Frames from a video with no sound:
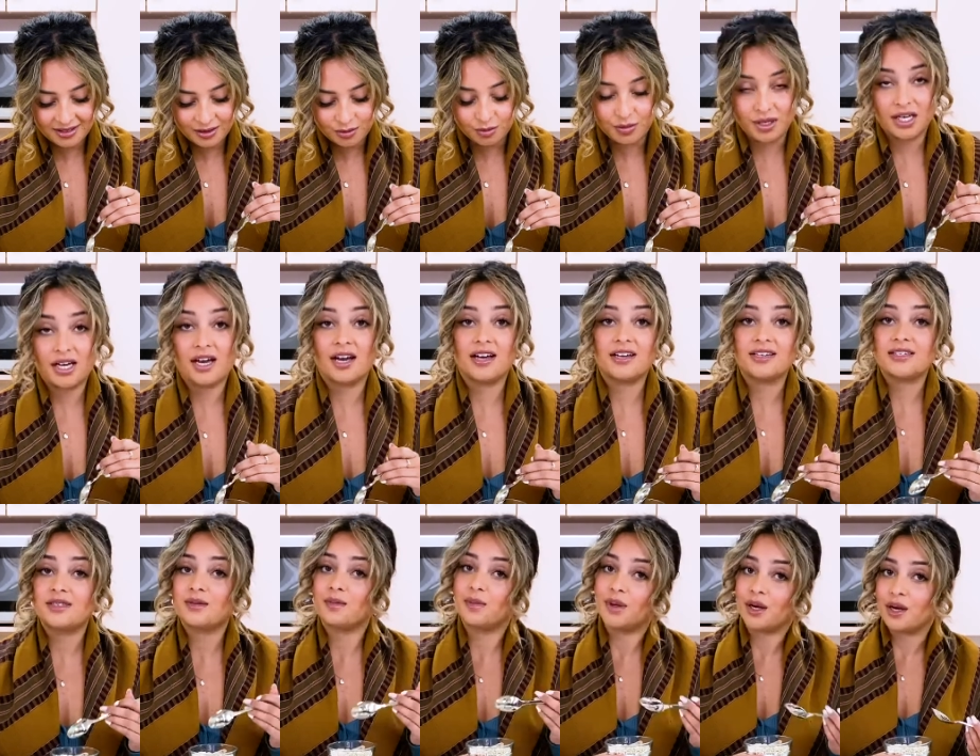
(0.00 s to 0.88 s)
Because
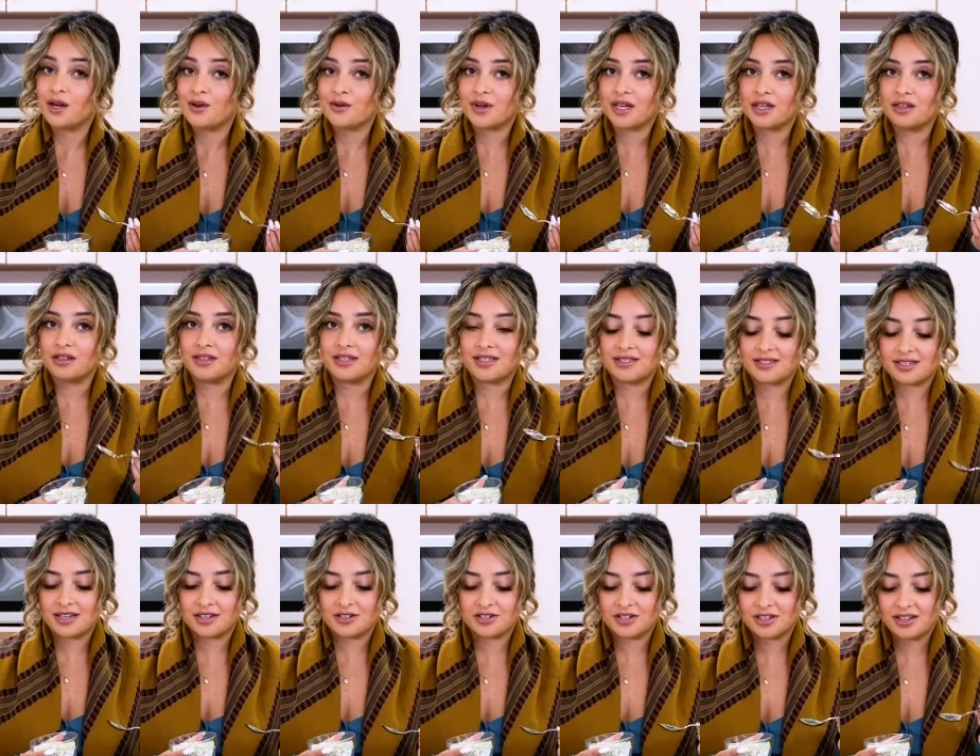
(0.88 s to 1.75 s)
periwinkle is
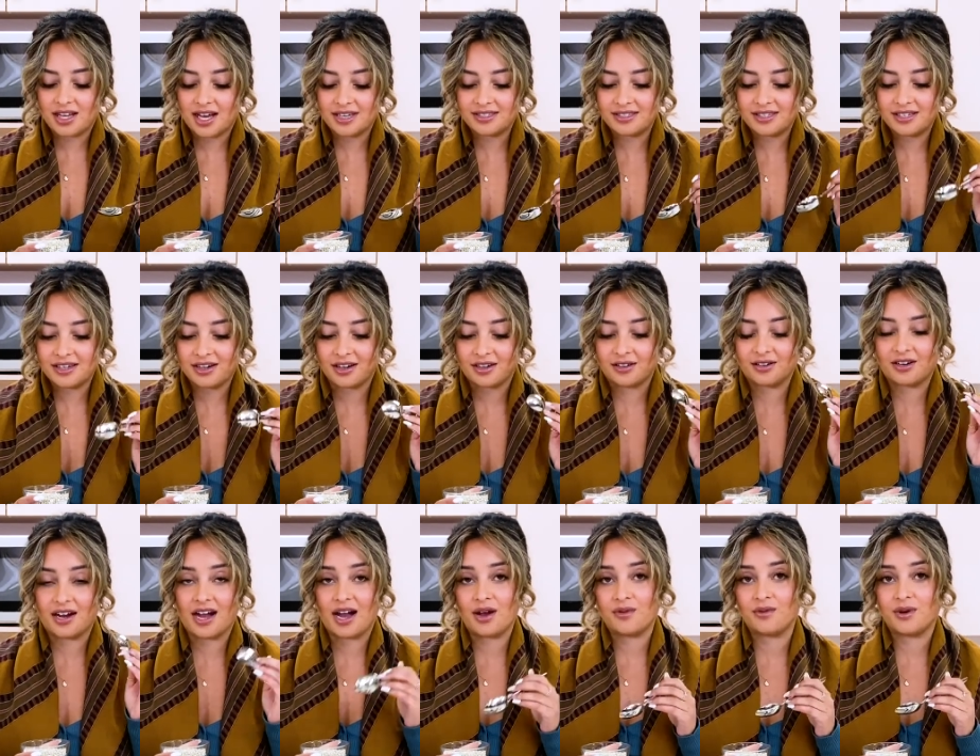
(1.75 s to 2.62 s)
such a classy color,
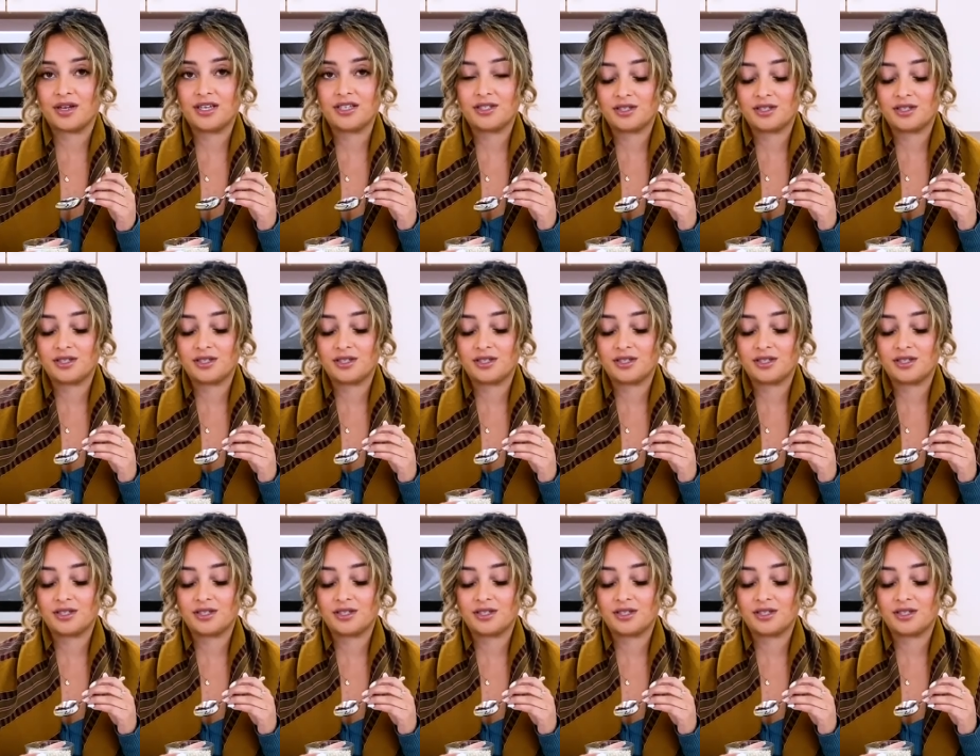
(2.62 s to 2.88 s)
I wanted to